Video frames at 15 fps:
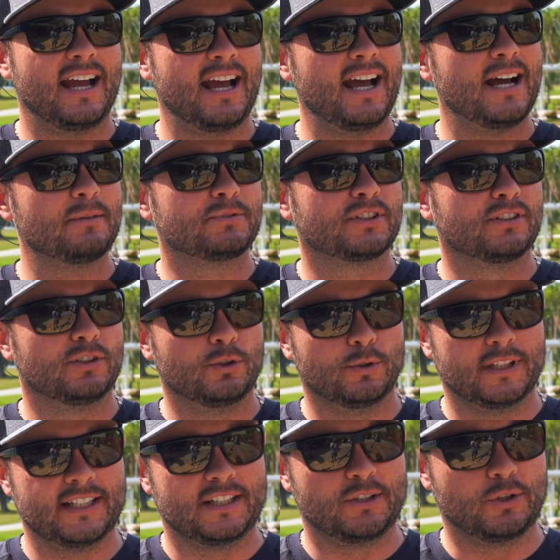
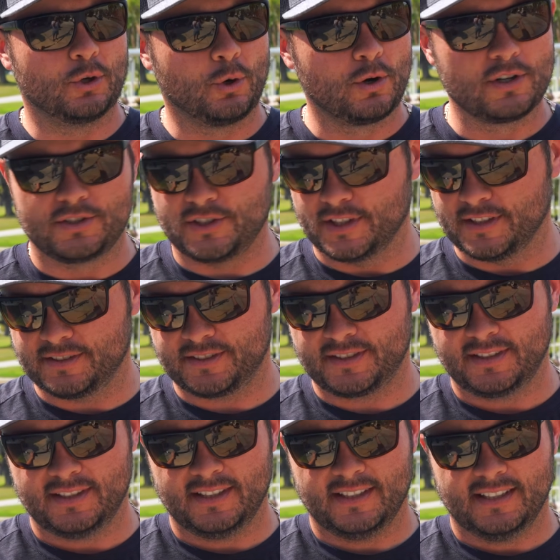Absolutely gorgeous.
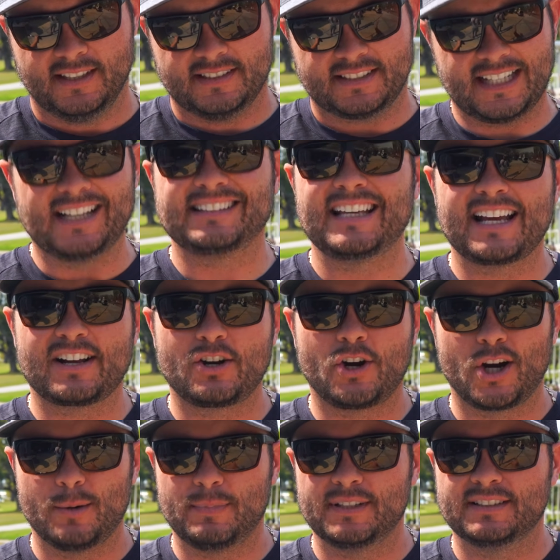It's got that
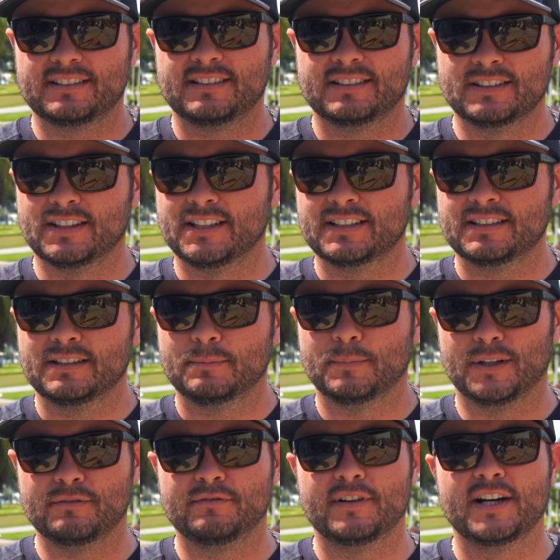carbon look,
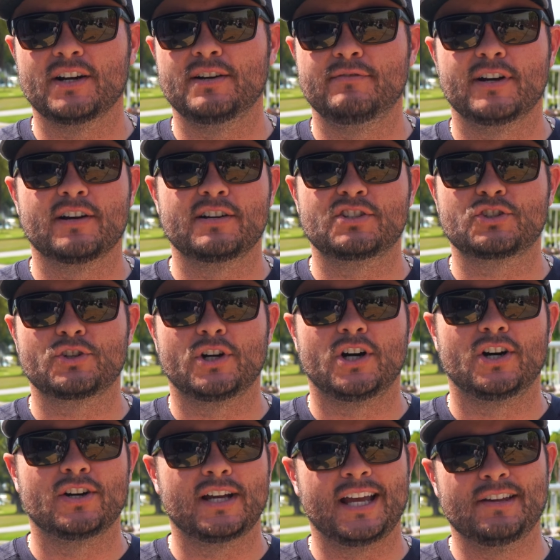but very, very
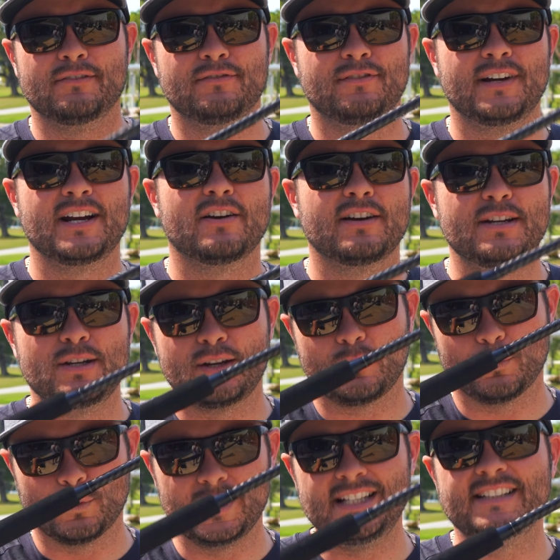strong and very
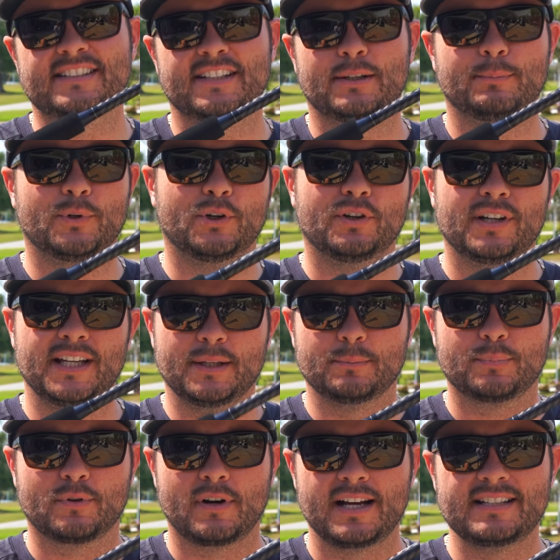reasonable in
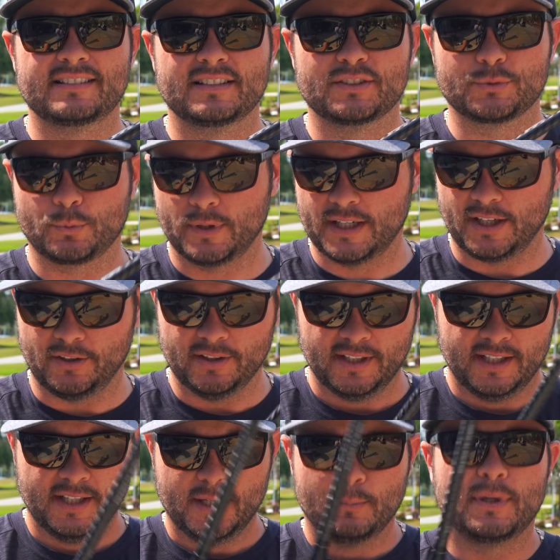price as well.
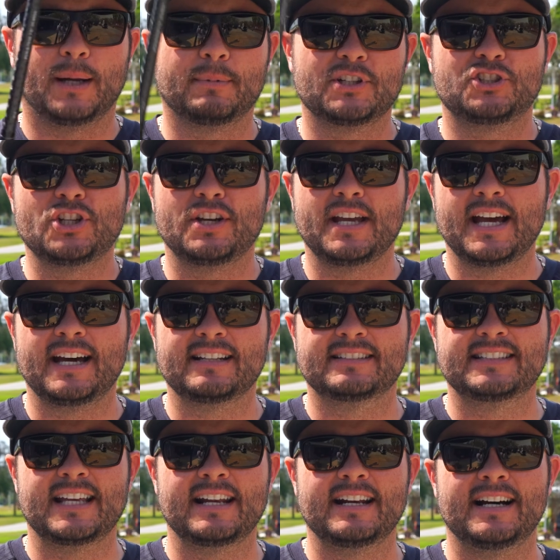But I'm going to show you how to
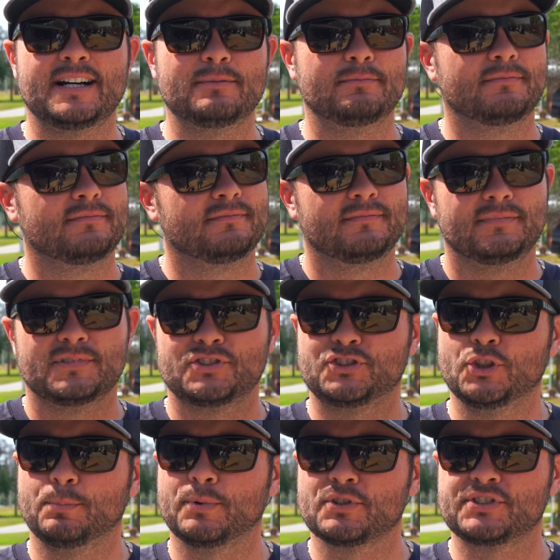set it up.
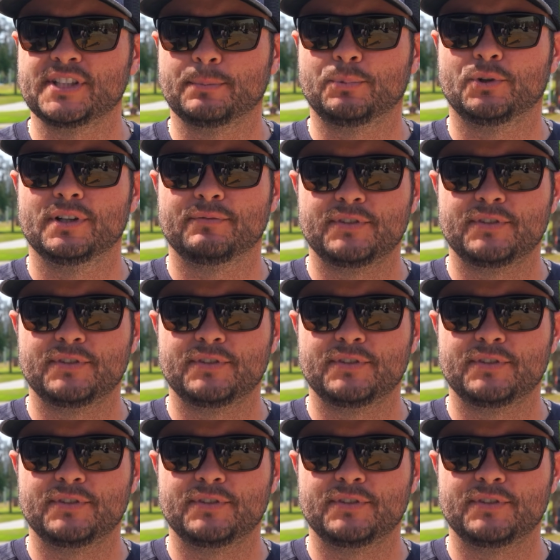Super simple.